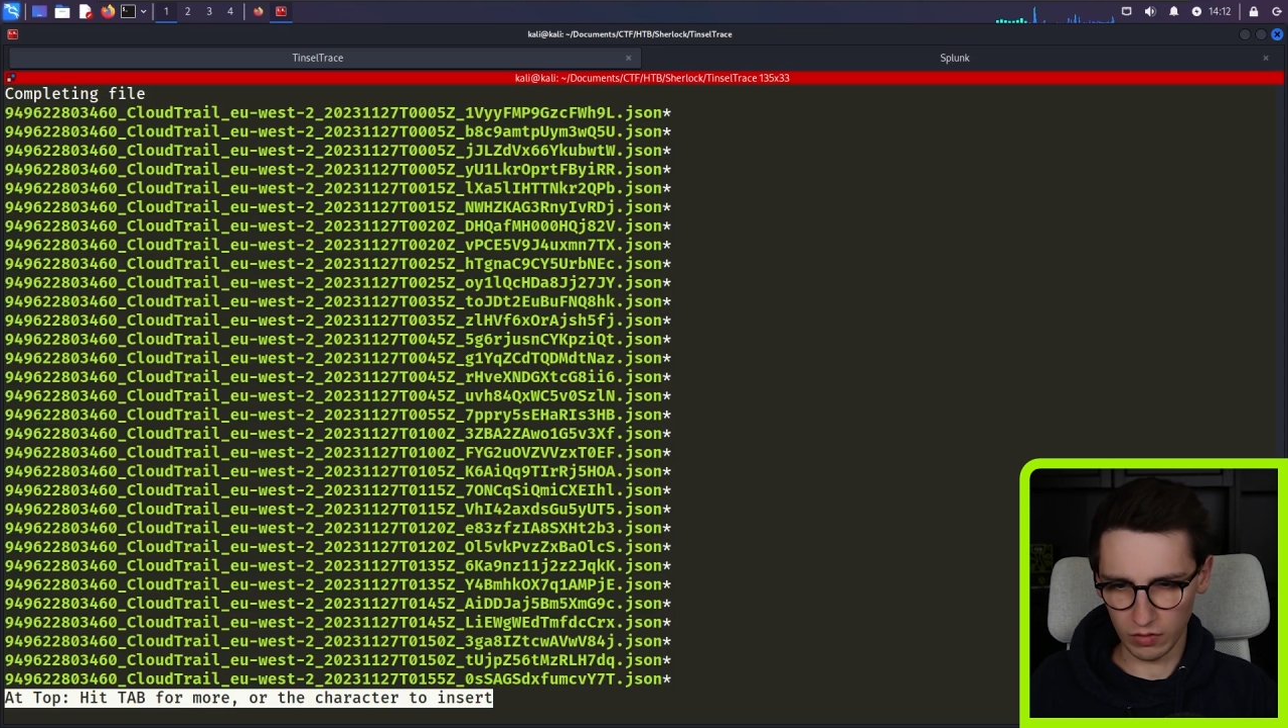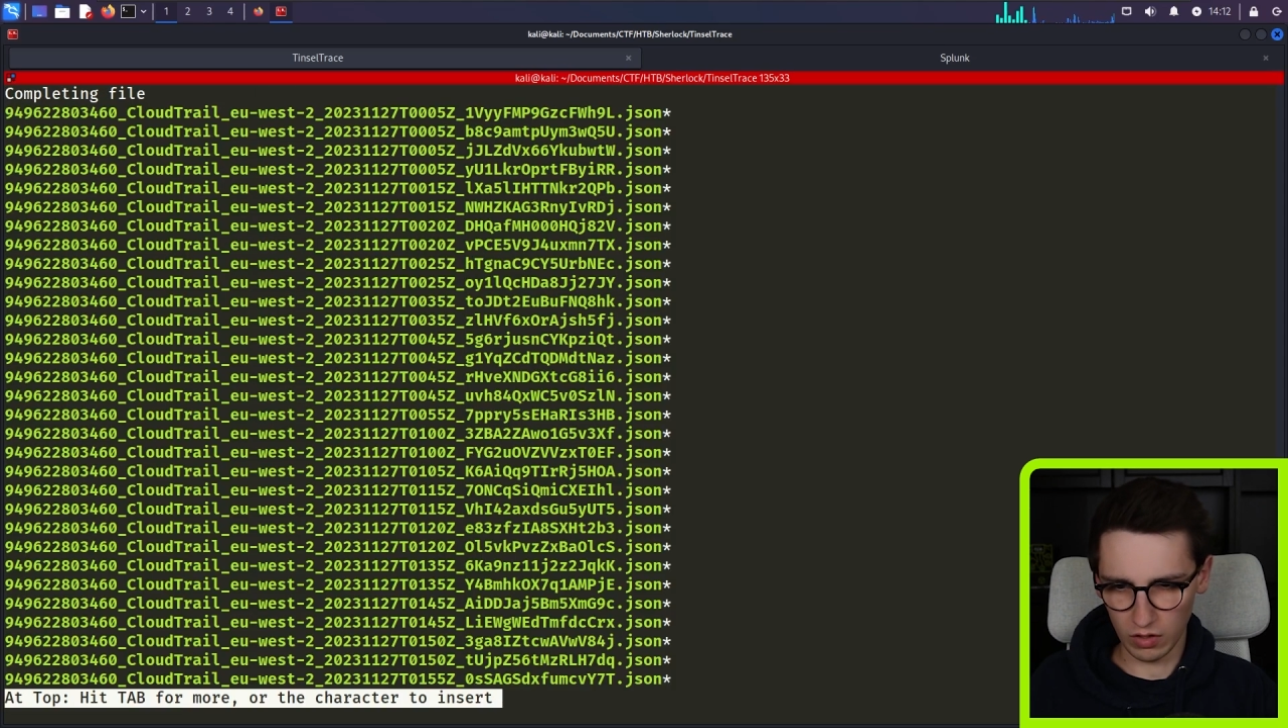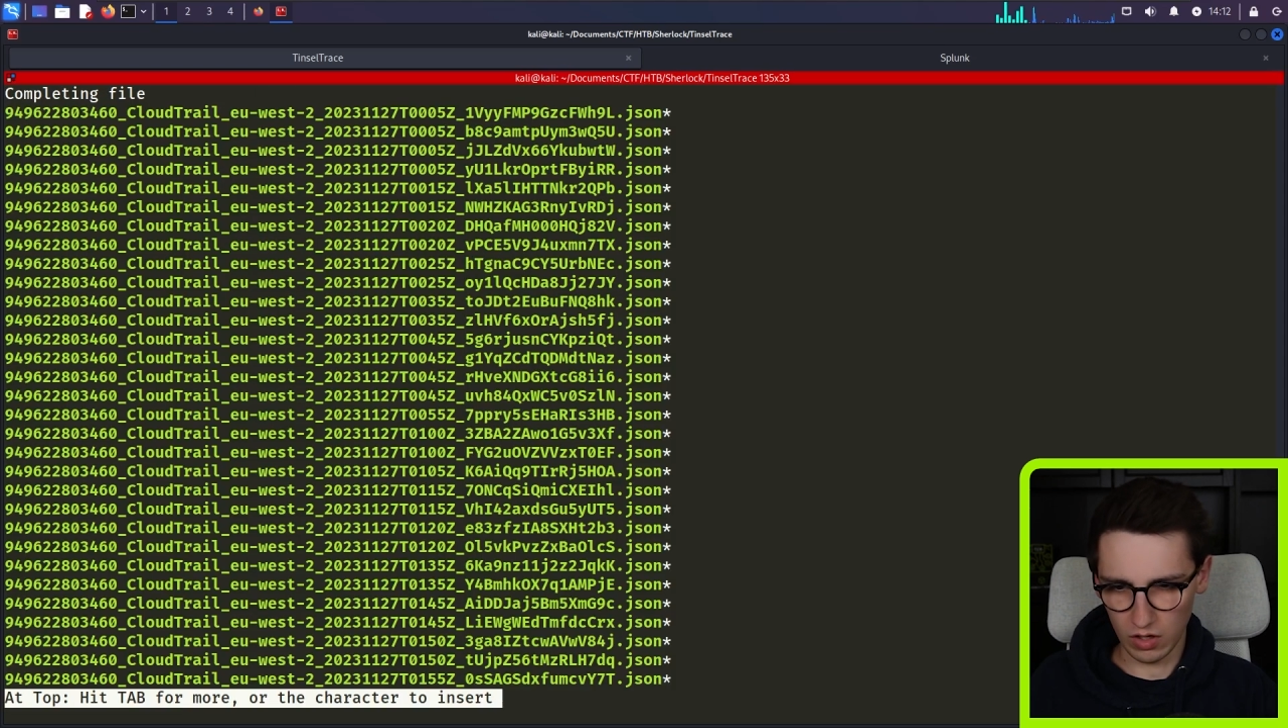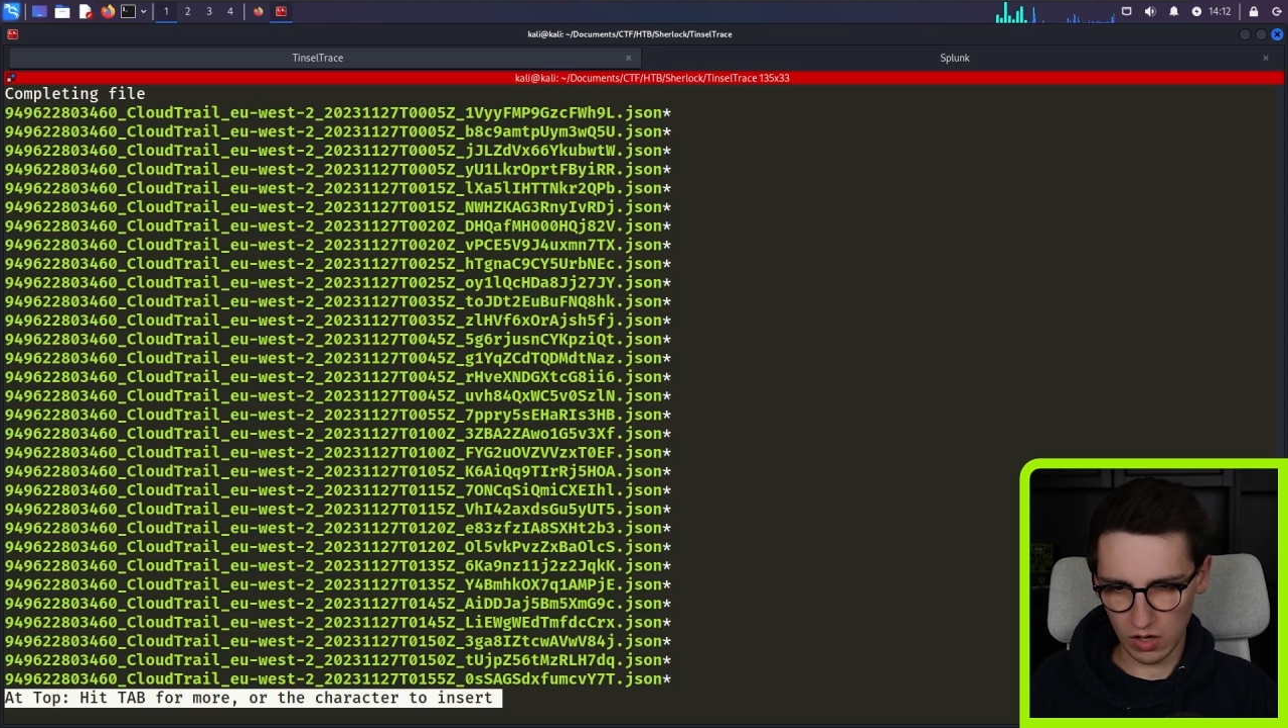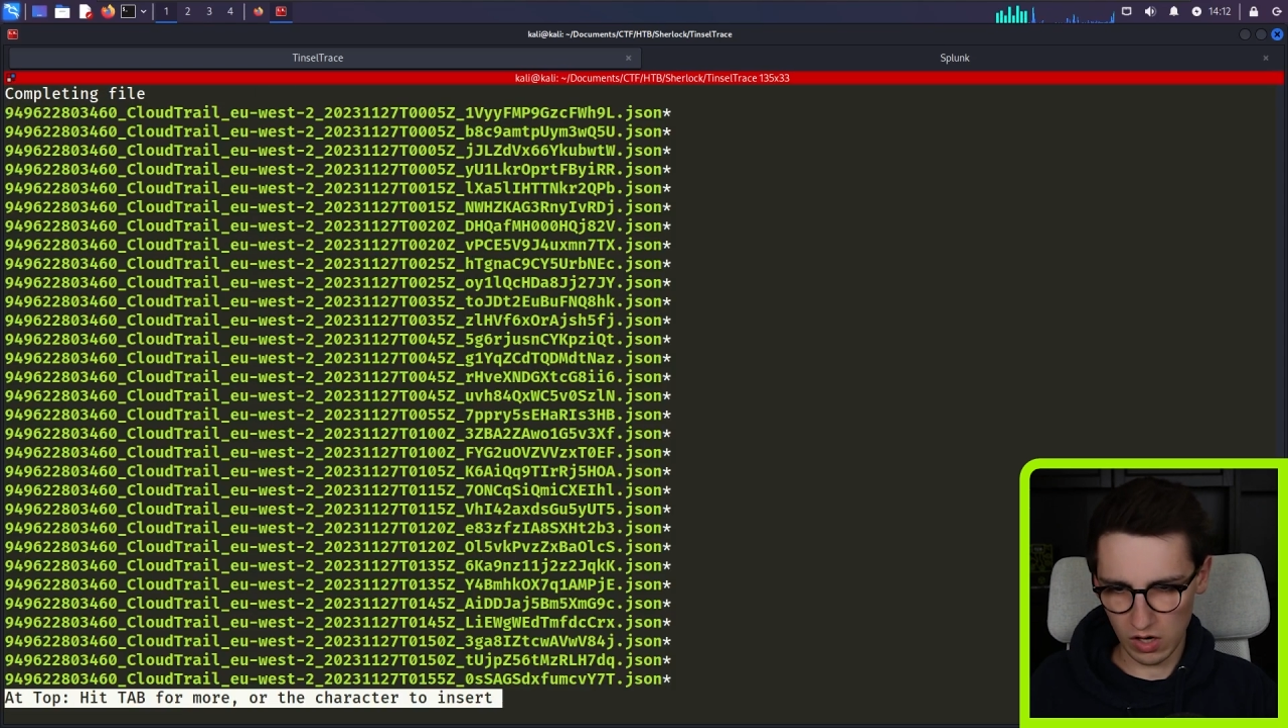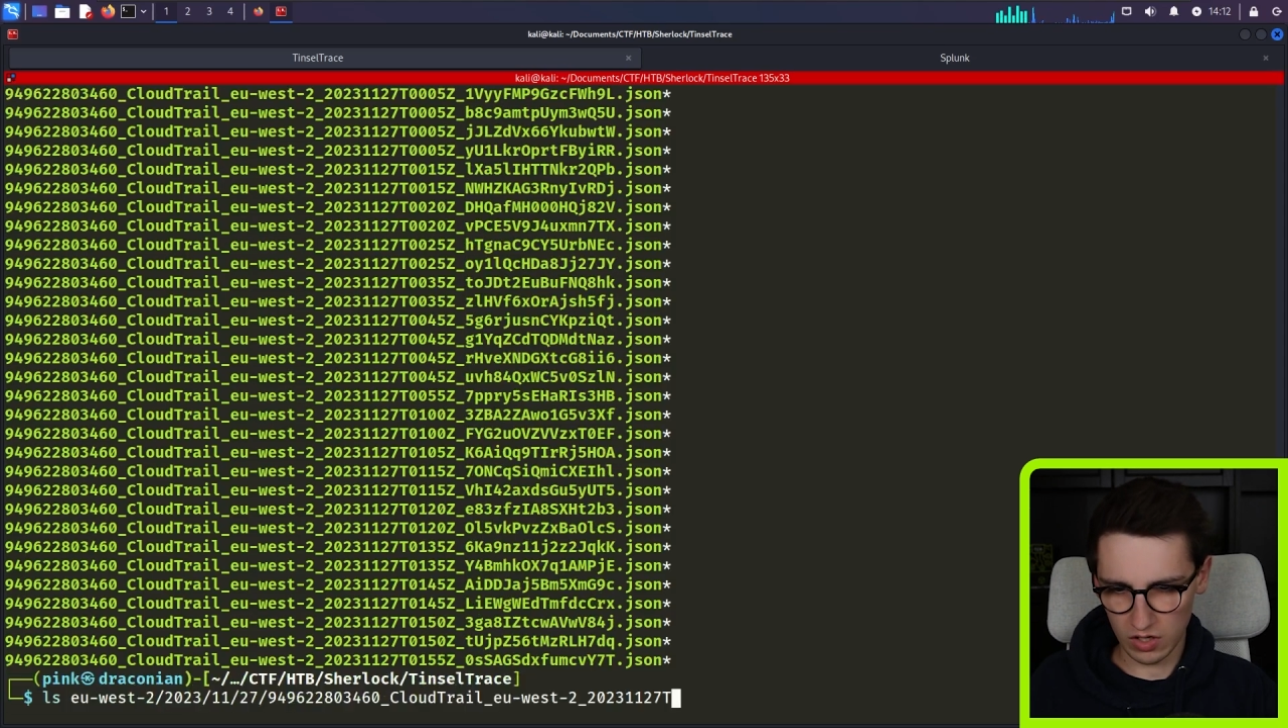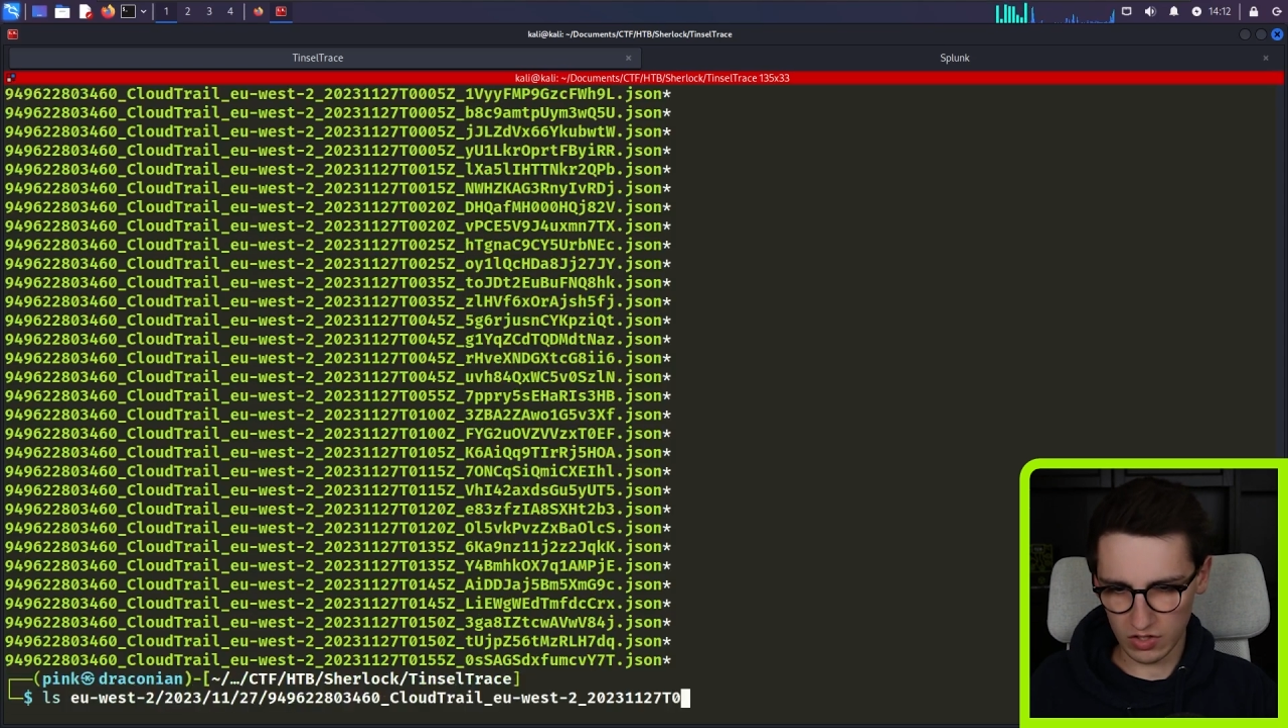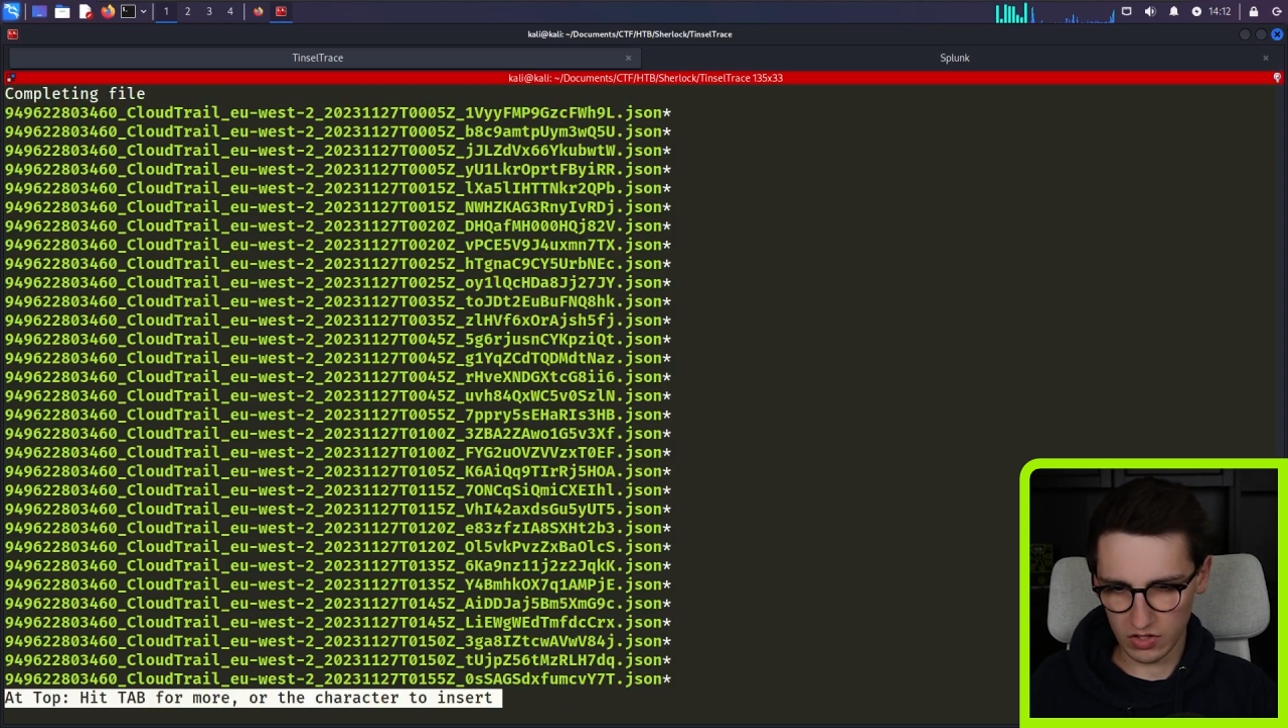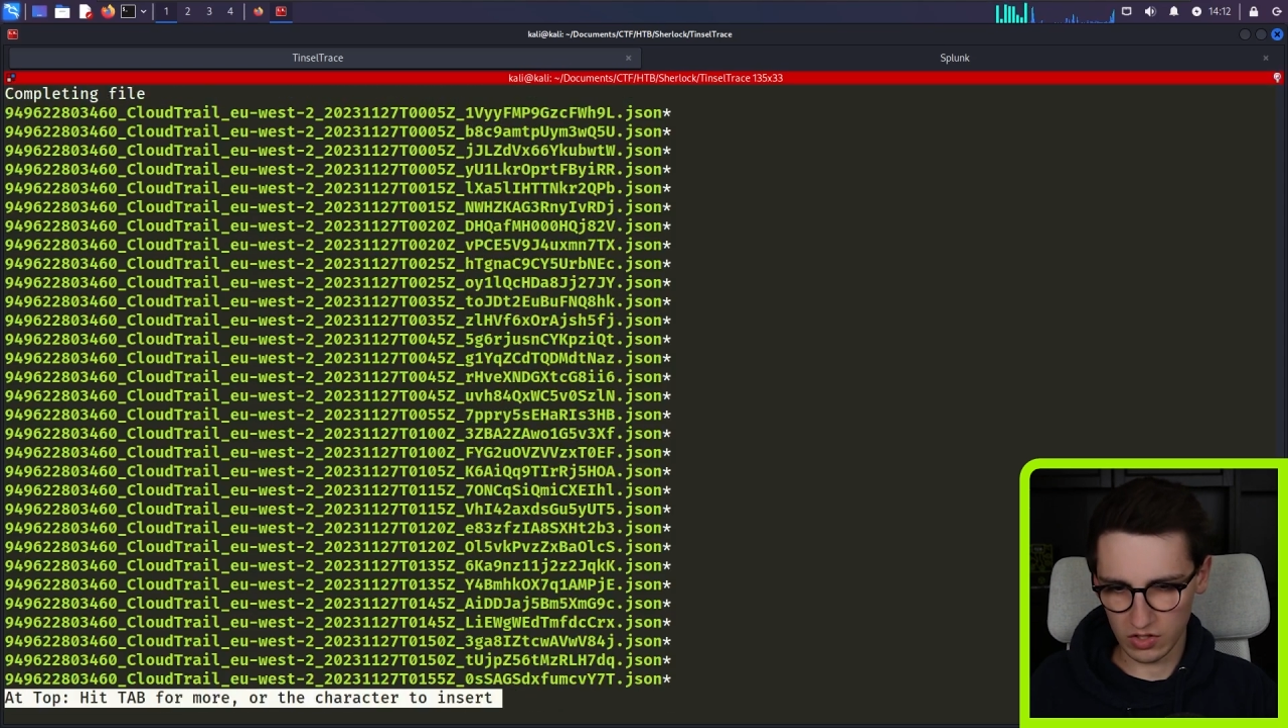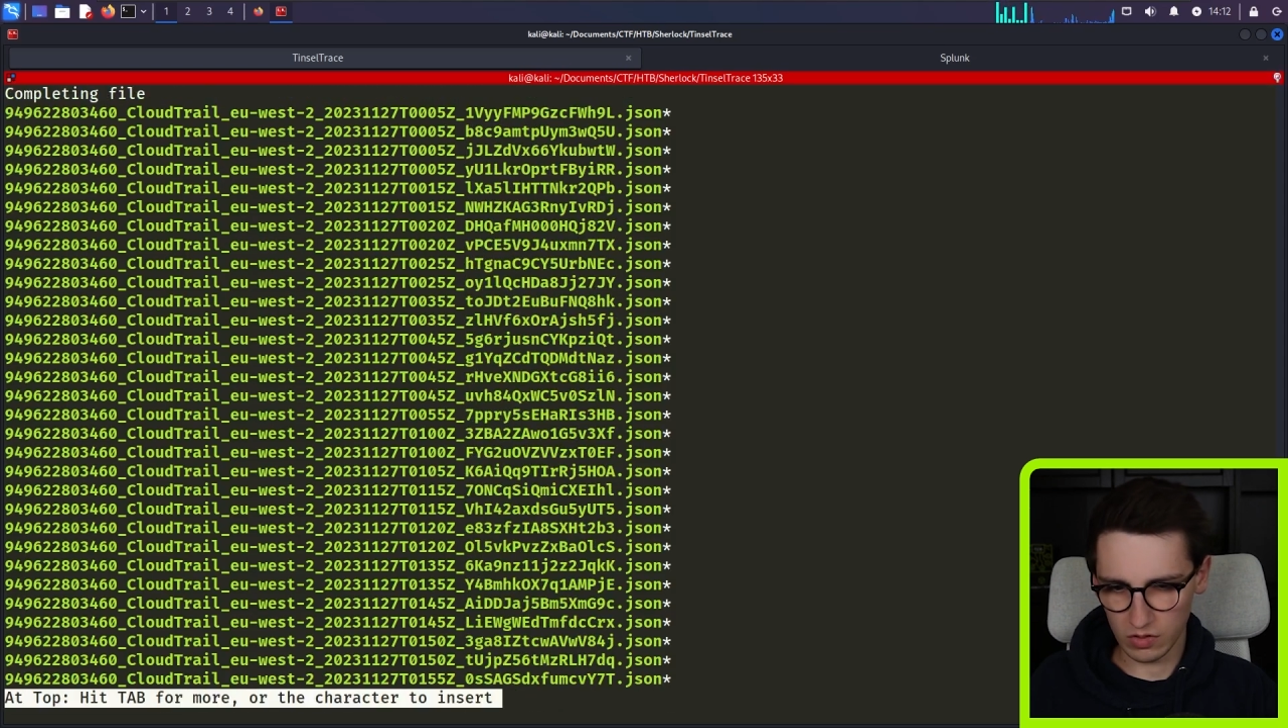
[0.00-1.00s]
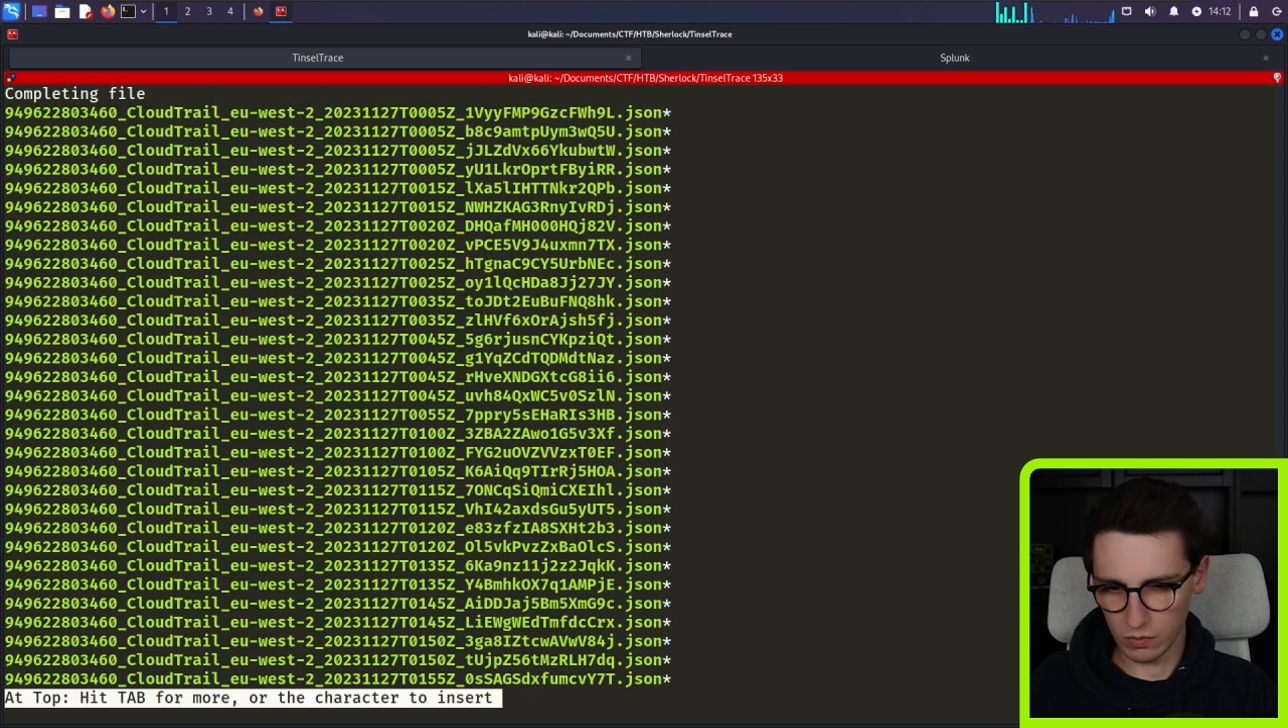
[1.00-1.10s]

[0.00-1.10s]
logs.